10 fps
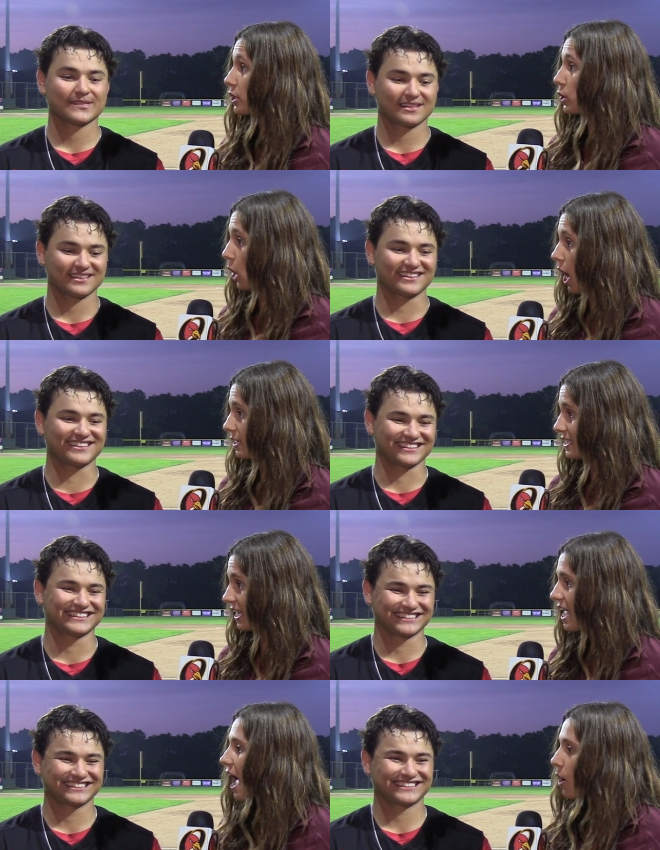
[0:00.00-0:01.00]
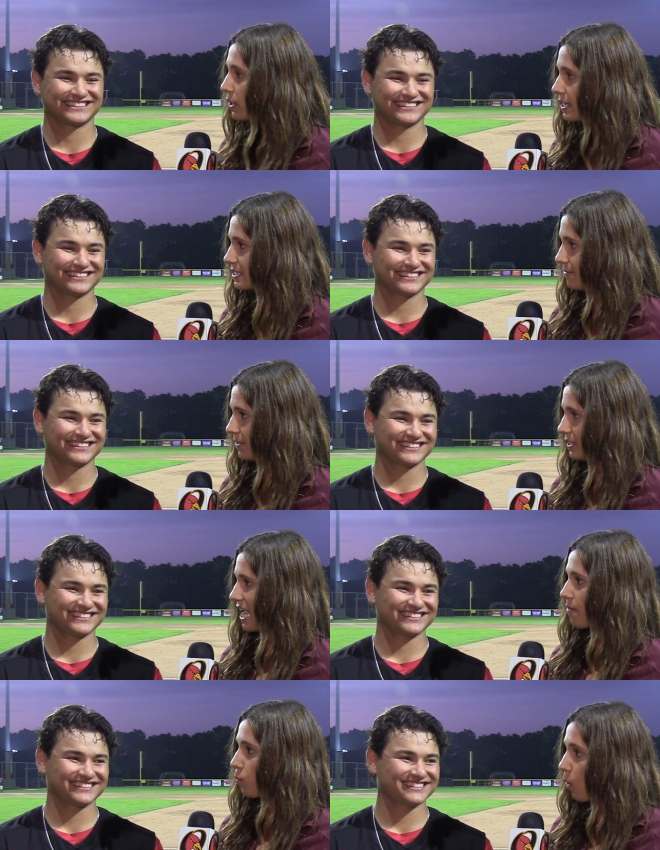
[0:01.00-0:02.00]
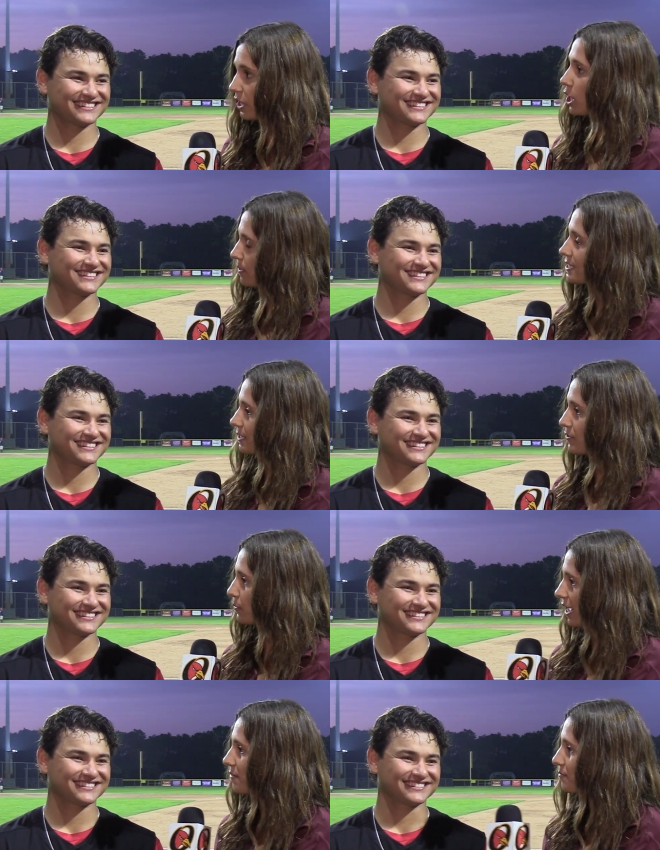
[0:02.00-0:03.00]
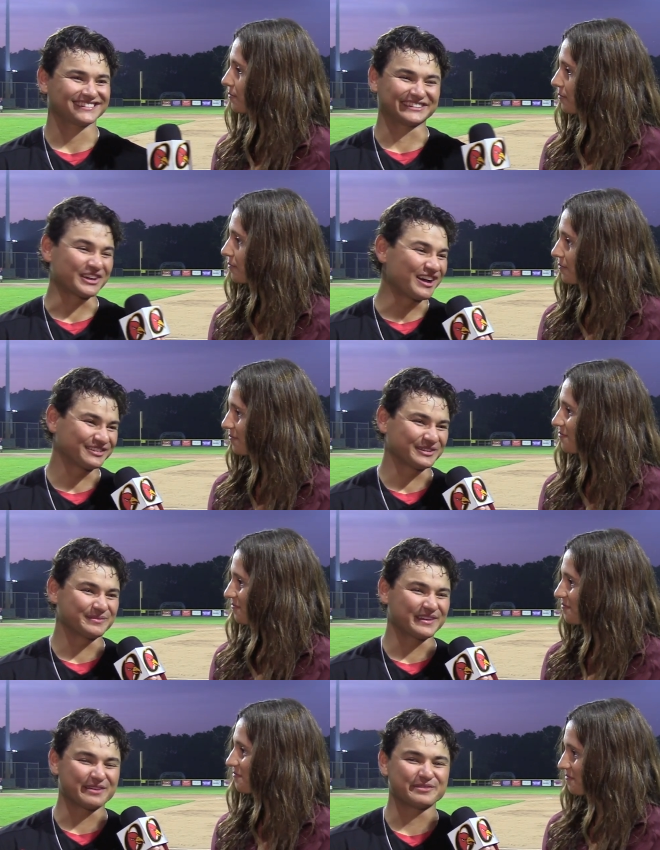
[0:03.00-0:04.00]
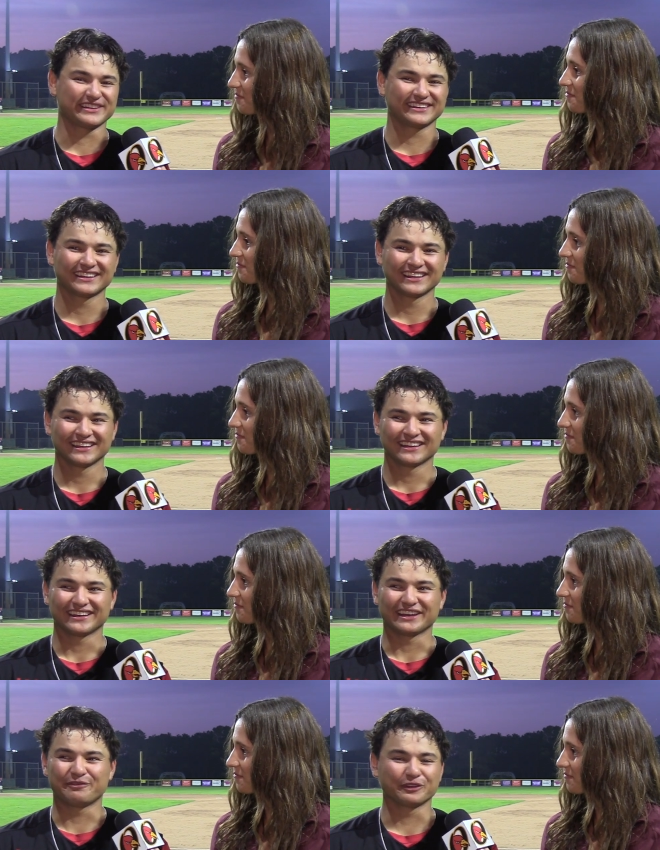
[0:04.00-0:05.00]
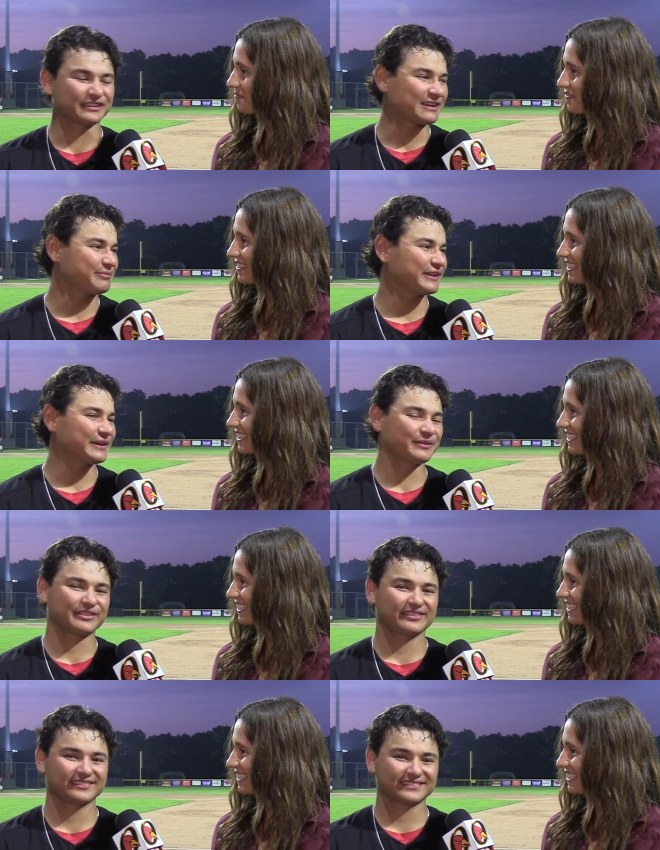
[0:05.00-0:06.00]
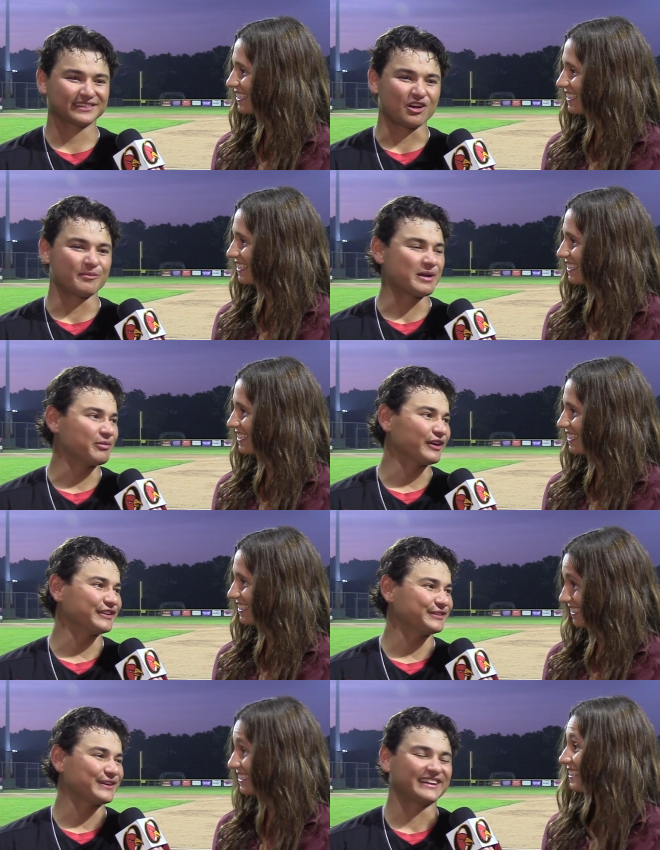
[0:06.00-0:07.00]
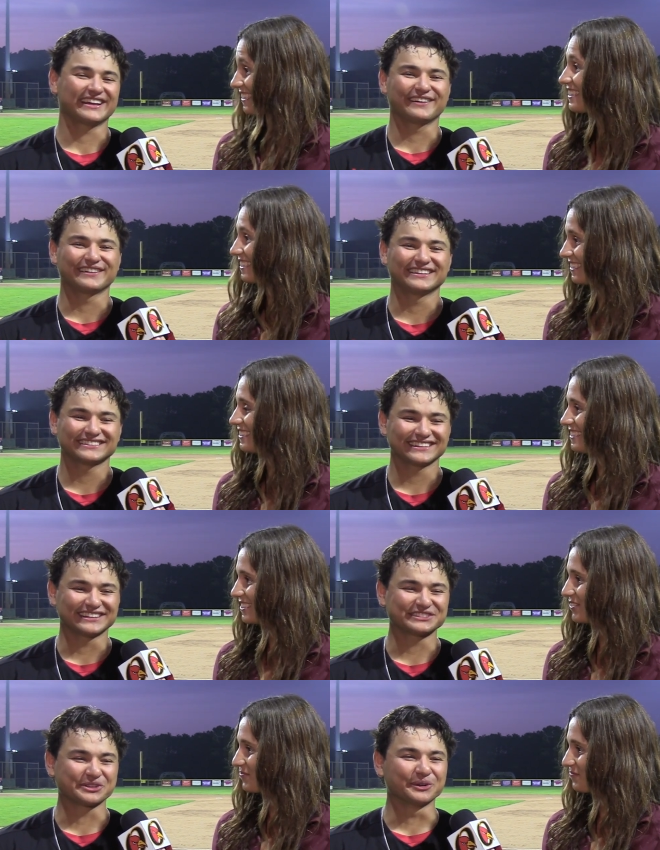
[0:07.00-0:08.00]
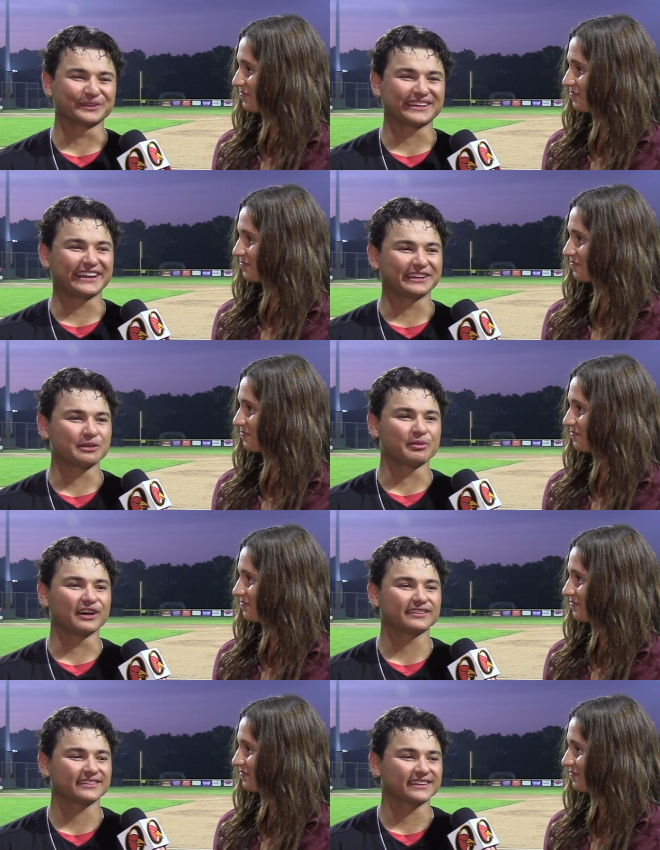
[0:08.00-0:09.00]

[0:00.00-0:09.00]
Speaker 1: are locked in. How good does it feel to have one cohesive unit?
Speaker 2: It's awesome. I mean, it feels like I'm playing with all my brothers right now and, it, and it's cool getting in the bus